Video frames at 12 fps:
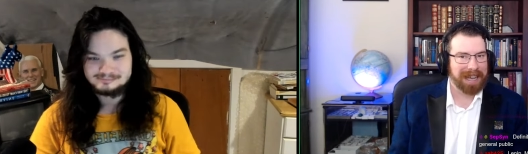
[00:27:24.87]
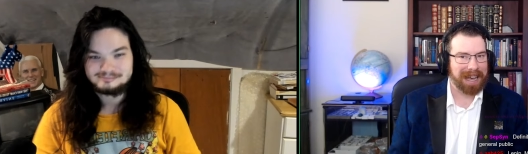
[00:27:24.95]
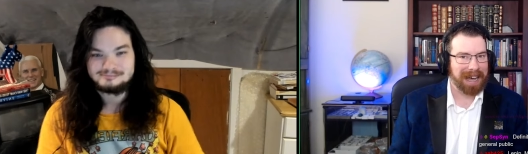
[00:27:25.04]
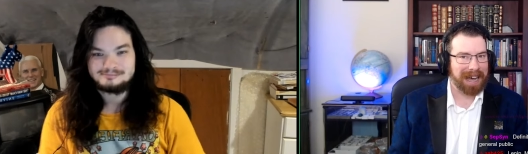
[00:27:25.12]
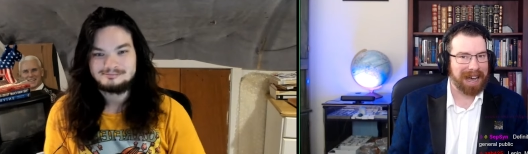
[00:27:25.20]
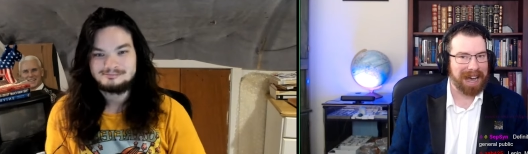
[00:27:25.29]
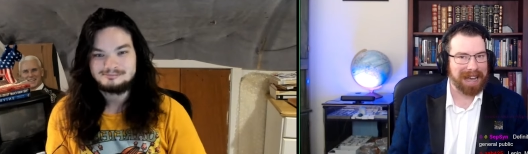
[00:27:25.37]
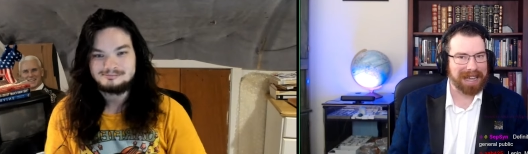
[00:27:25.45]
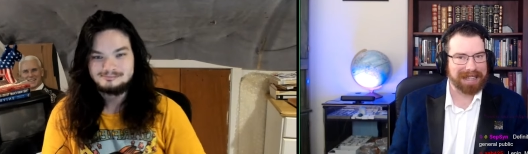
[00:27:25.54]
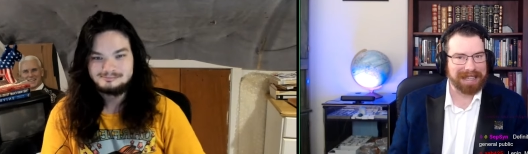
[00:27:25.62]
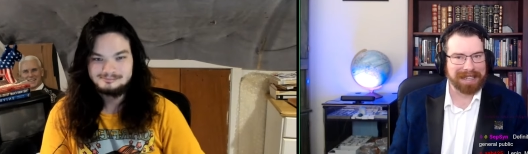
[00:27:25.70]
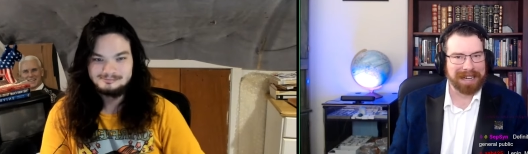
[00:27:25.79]

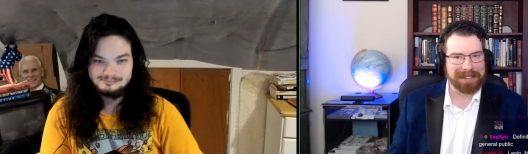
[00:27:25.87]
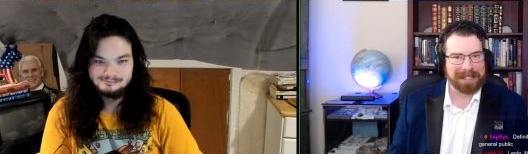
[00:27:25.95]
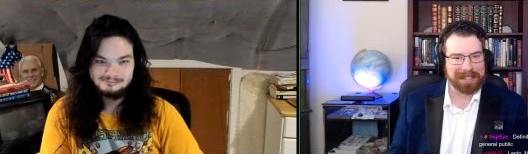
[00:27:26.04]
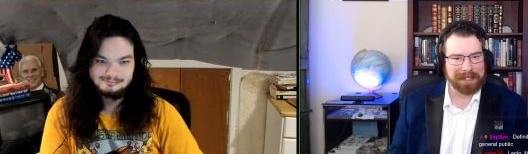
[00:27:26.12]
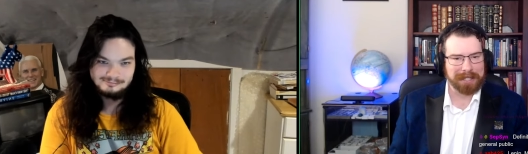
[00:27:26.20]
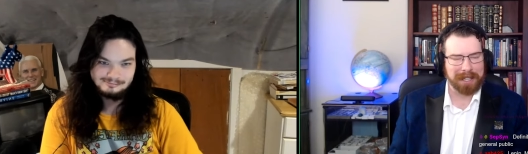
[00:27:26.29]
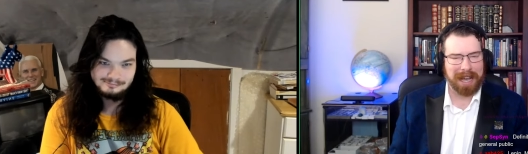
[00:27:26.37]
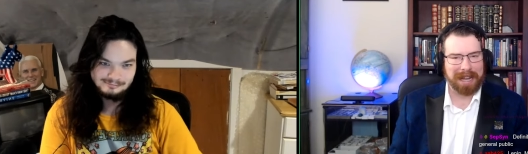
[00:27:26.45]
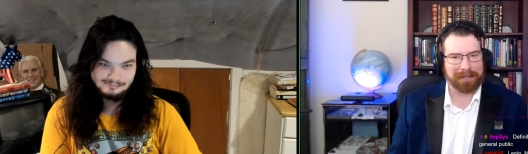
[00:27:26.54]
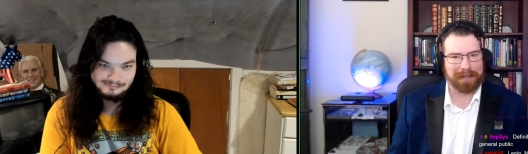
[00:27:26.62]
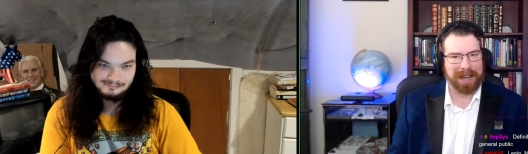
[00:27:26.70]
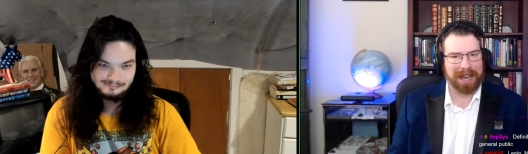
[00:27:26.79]
Speaker 1: Uh, you know, there, there's a lot
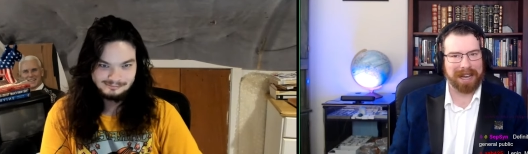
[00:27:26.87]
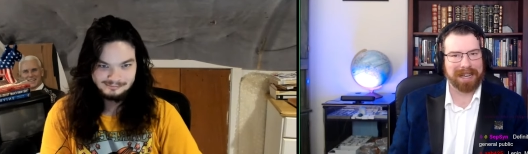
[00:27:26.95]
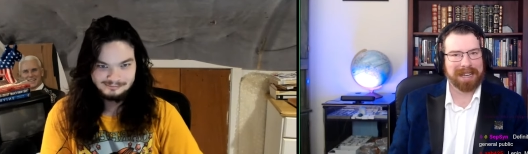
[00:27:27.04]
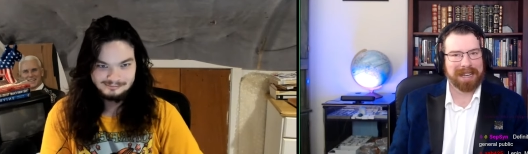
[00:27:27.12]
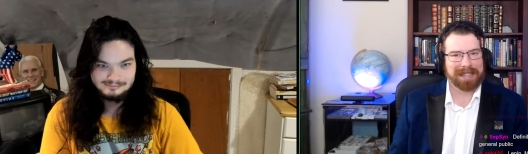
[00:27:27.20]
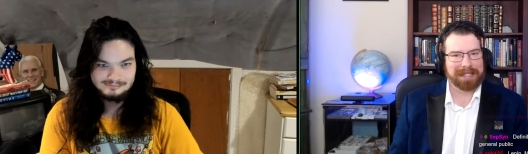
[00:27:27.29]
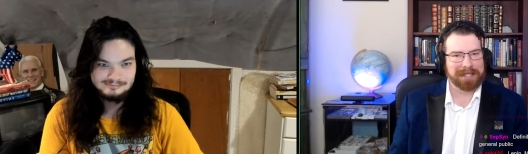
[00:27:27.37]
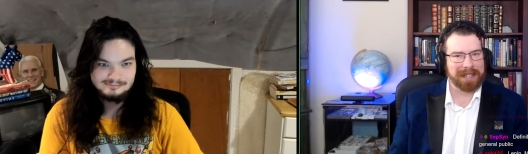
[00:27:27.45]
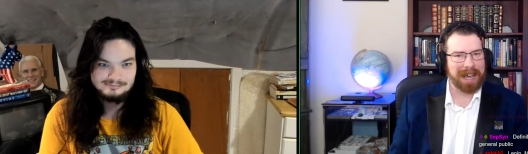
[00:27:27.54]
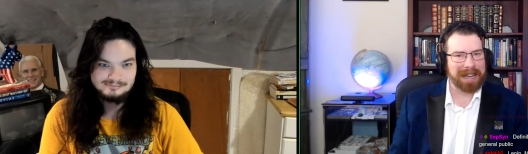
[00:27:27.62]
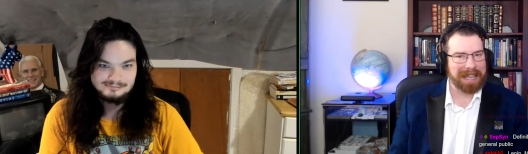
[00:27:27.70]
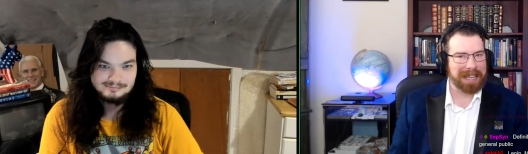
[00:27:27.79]
of uh, there's a
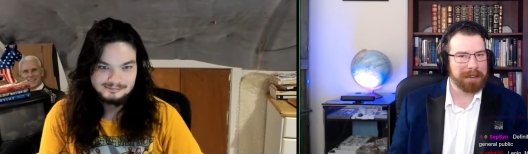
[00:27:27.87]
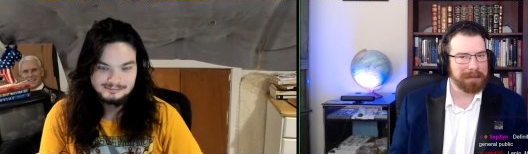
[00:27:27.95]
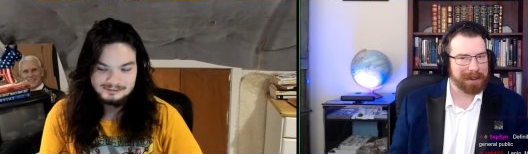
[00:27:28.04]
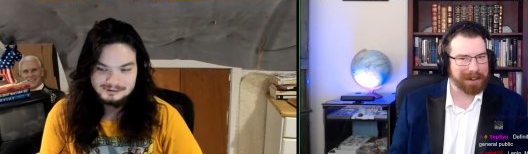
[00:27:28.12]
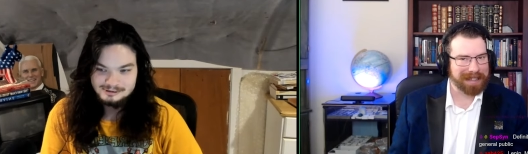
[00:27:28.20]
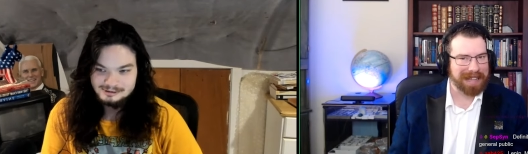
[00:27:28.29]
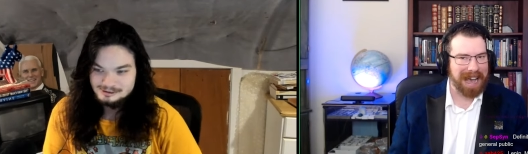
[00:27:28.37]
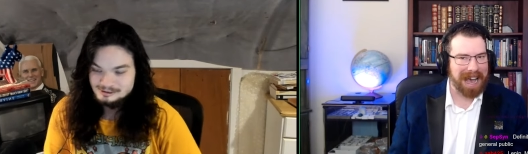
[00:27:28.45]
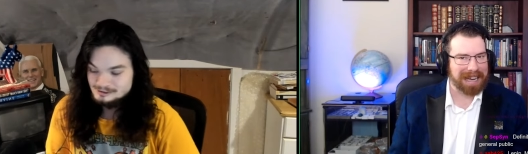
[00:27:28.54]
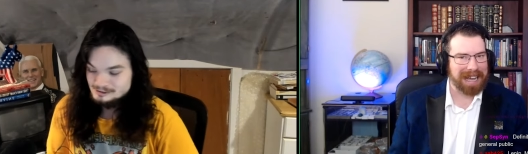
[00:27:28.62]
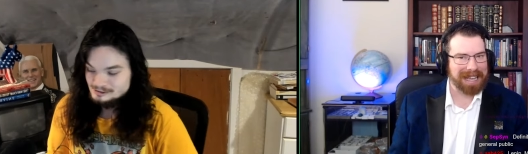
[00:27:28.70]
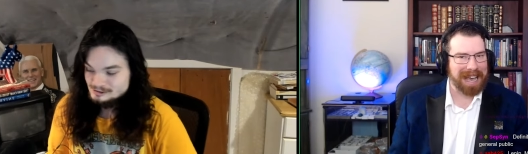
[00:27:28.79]
lot of humor in
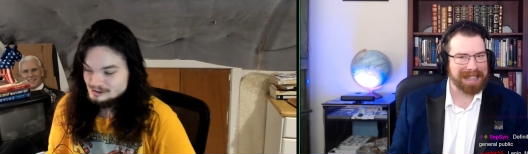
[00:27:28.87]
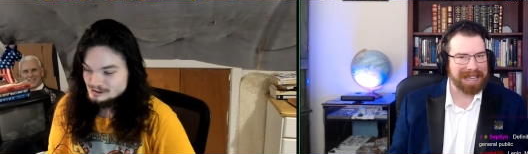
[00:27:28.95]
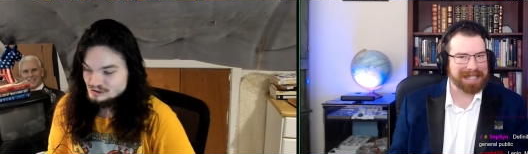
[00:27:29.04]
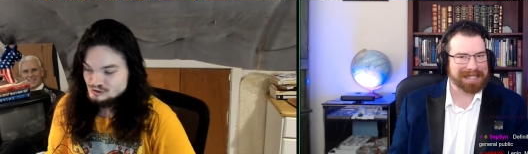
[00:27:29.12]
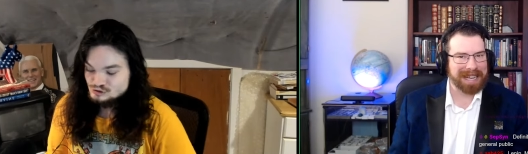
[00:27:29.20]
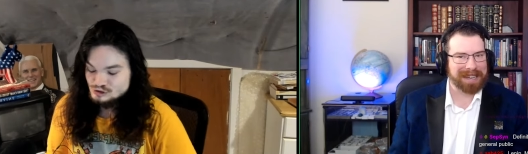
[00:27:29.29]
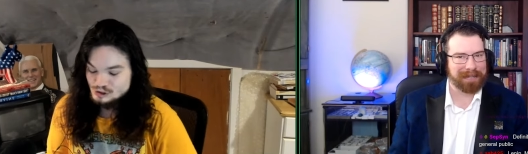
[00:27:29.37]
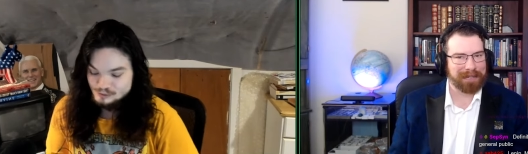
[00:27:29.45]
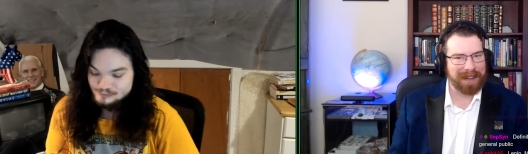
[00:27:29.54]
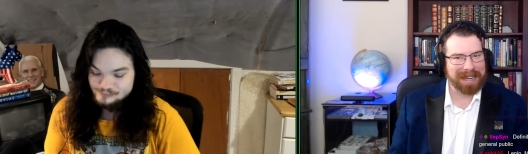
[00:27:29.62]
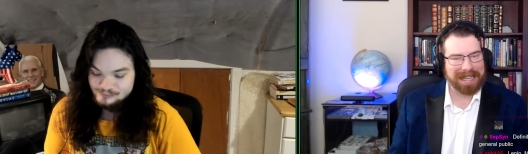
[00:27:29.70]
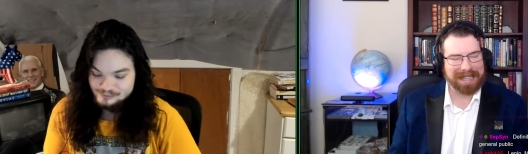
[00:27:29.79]
that. I, I think it's so, kind of
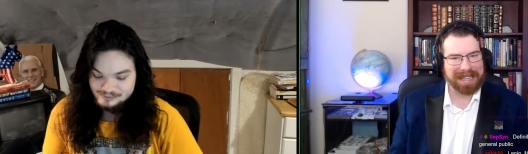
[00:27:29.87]
funny